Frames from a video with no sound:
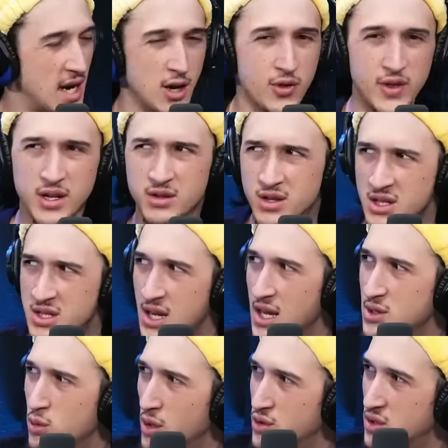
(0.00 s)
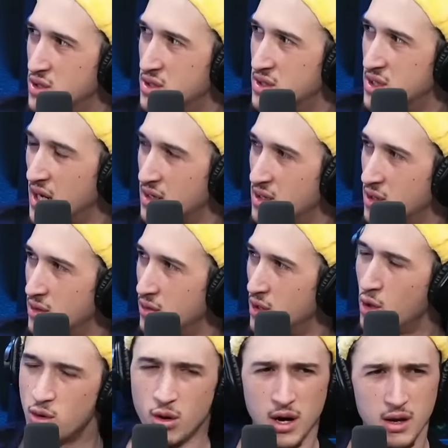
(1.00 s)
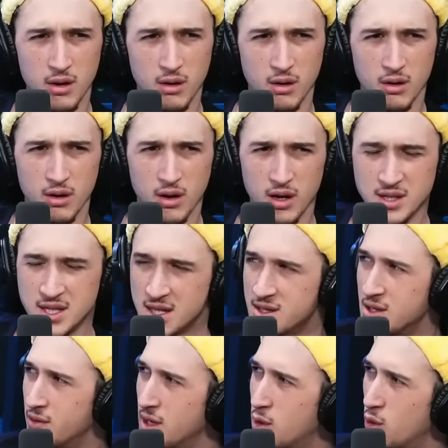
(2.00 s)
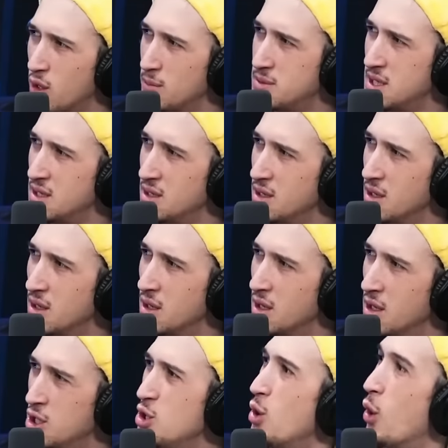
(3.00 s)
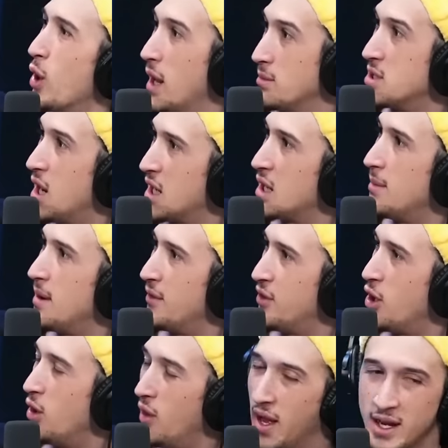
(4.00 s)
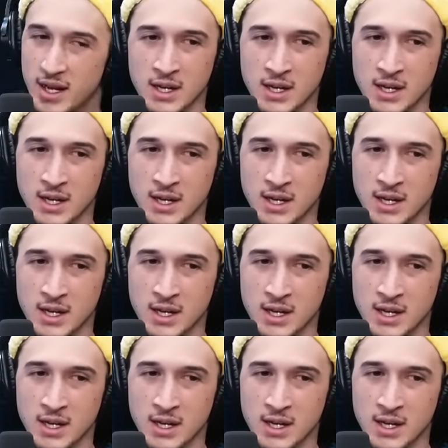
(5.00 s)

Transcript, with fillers: don't think the Sasquatch is technically. I no, Technically a cryptid. You know what I'm talking about. I don't like, know